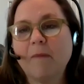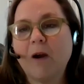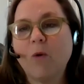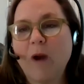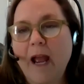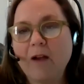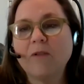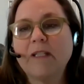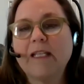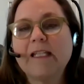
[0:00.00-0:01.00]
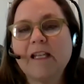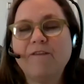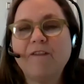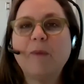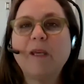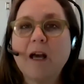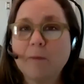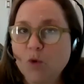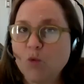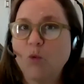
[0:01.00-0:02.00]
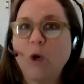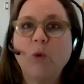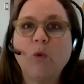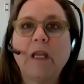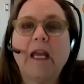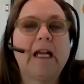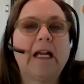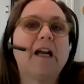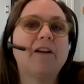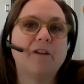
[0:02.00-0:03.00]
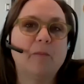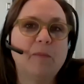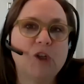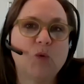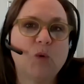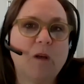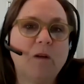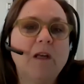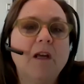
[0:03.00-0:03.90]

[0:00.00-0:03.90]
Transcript: around is if it becomes rote and kind of habitual,